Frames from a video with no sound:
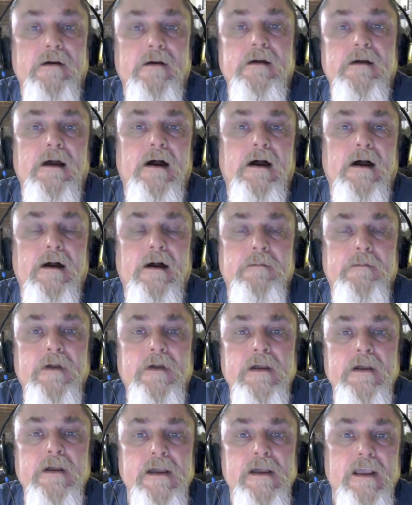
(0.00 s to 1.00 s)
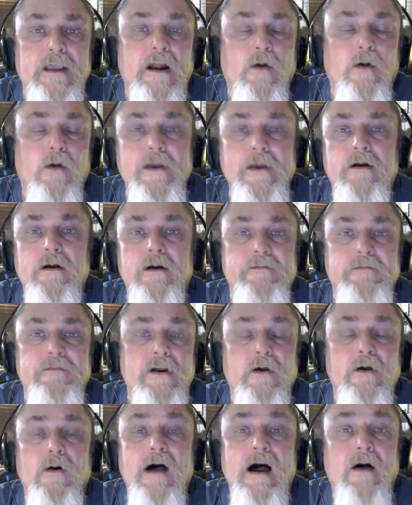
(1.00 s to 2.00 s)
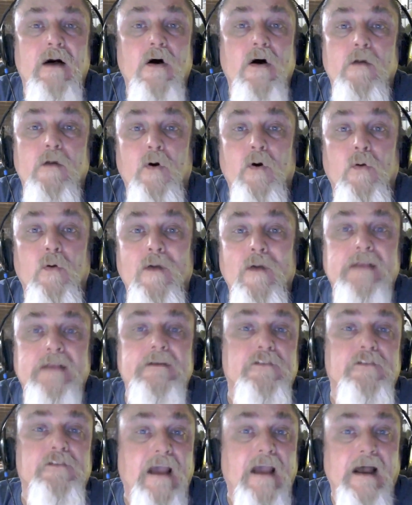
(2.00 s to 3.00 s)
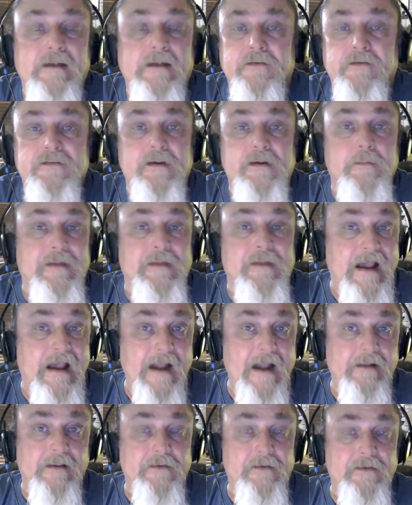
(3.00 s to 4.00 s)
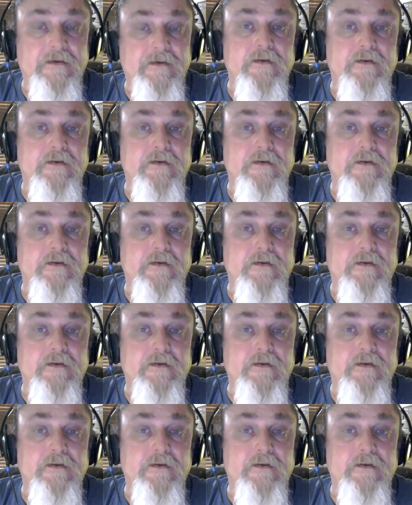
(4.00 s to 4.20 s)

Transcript: Um, you know, we don't even know how Homo erectus got to some of the islands because Homo